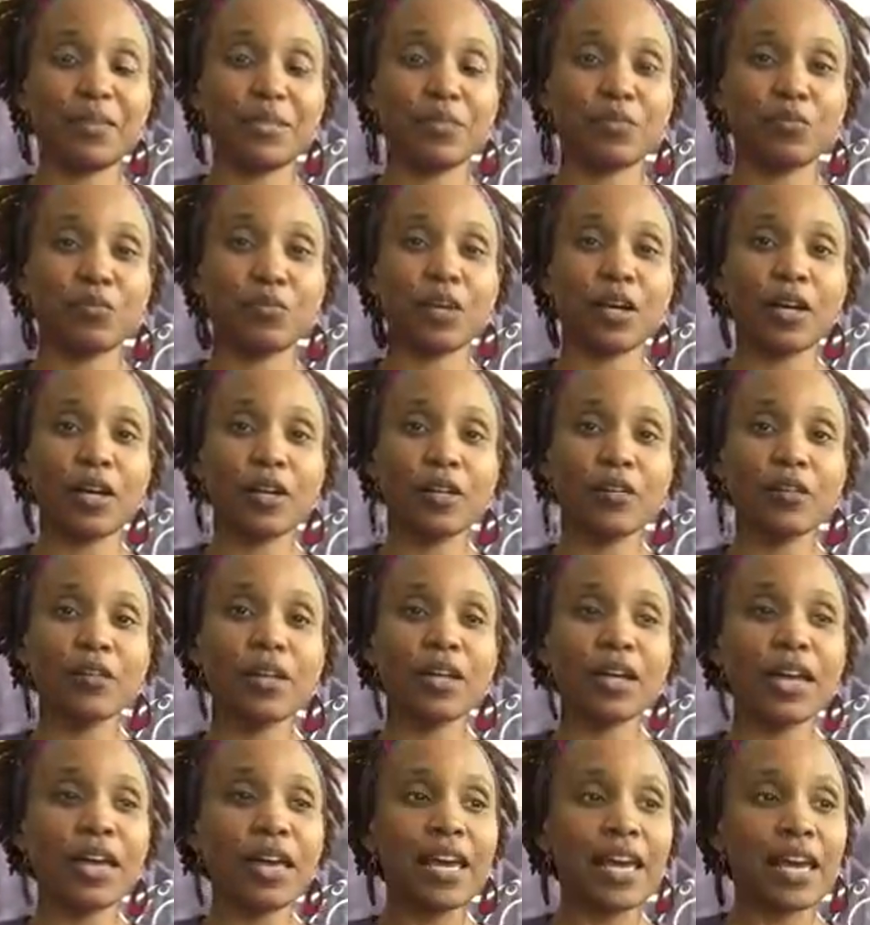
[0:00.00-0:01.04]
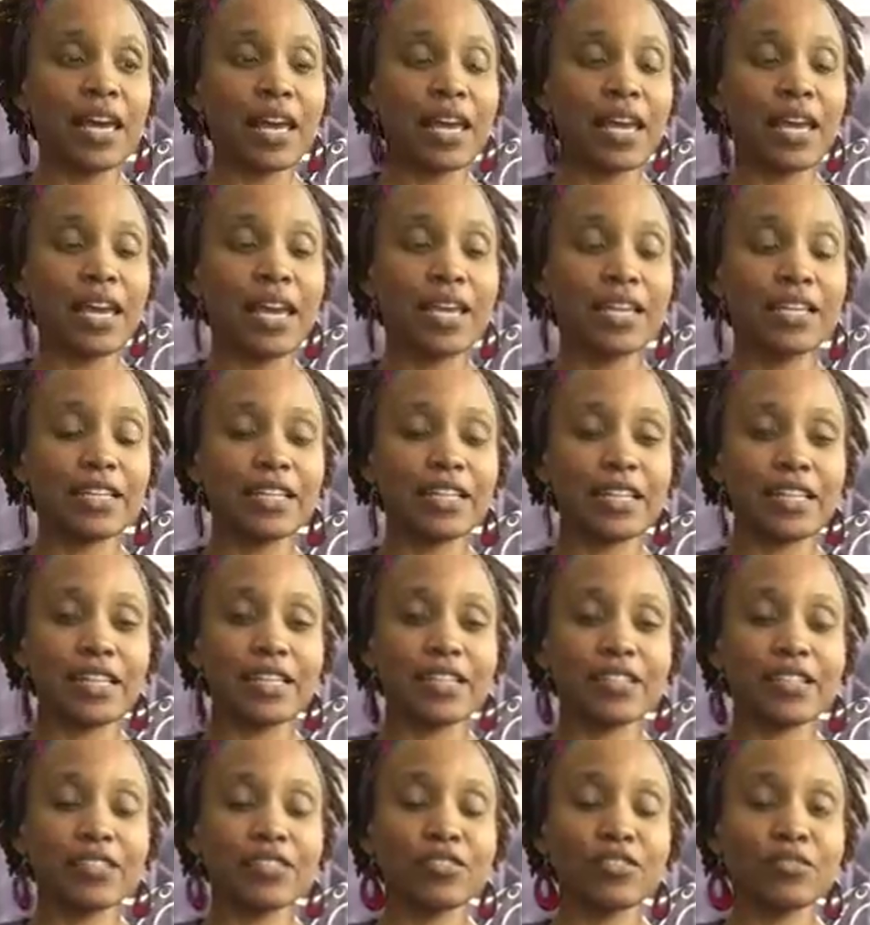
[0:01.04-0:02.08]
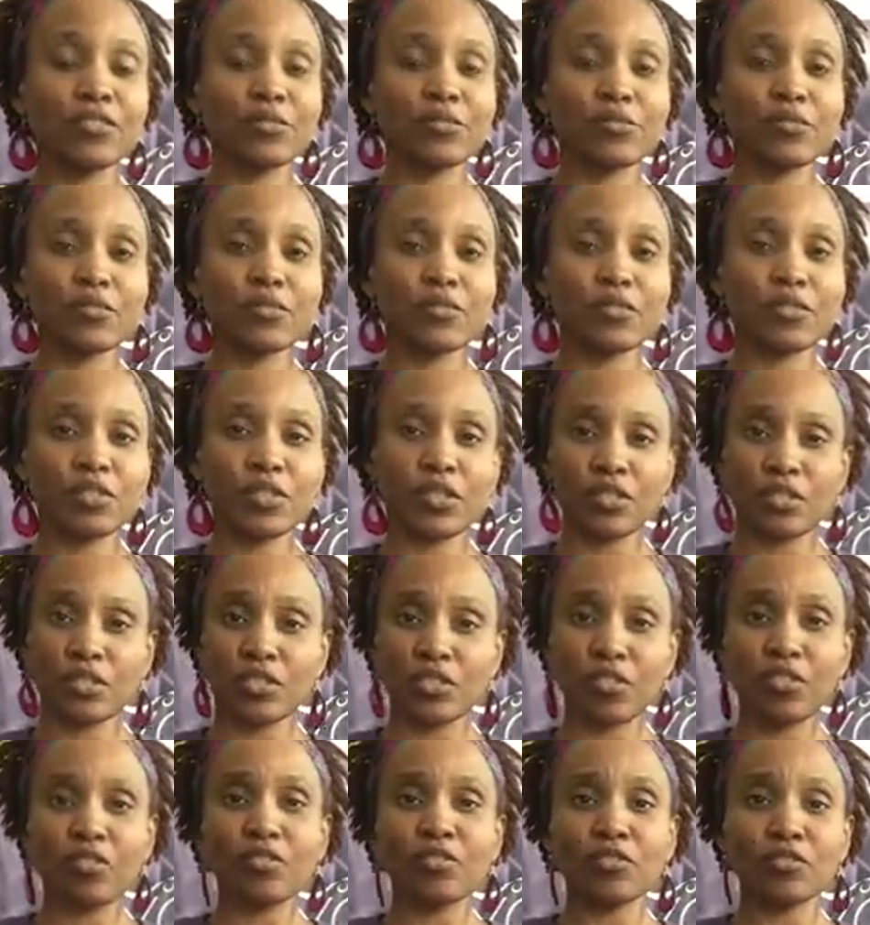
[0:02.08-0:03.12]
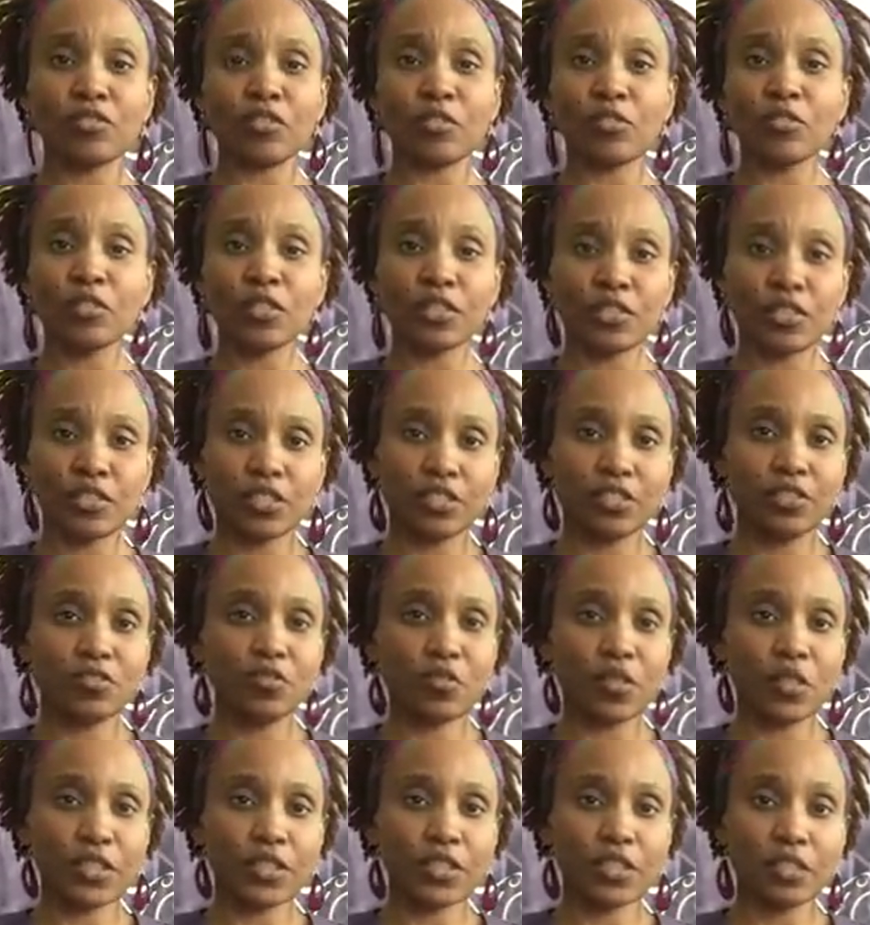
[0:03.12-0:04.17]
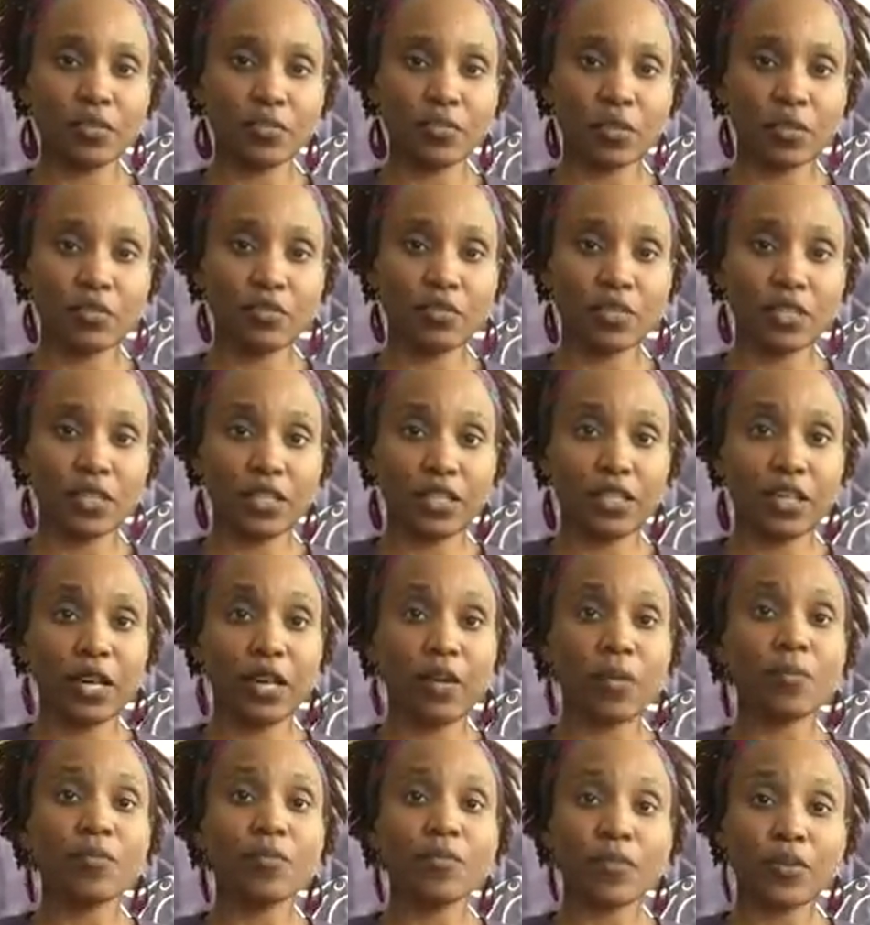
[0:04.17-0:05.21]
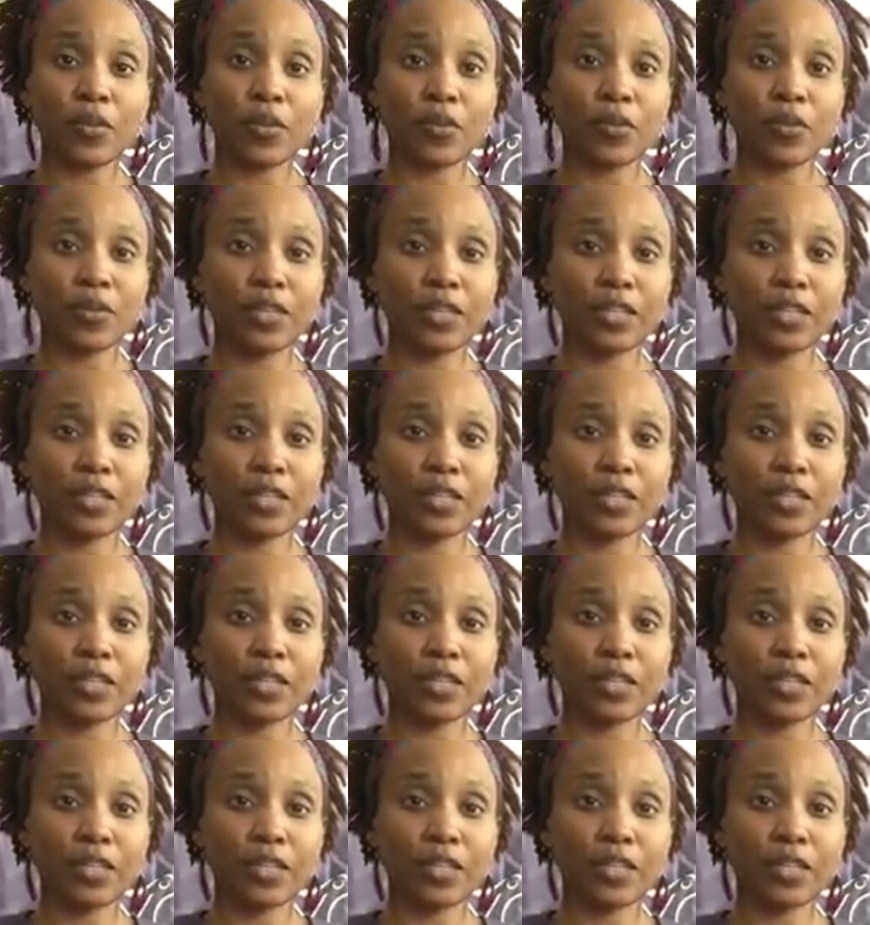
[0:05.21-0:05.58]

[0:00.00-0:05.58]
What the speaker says: as well. And in certain dosages, stress can be really helpful.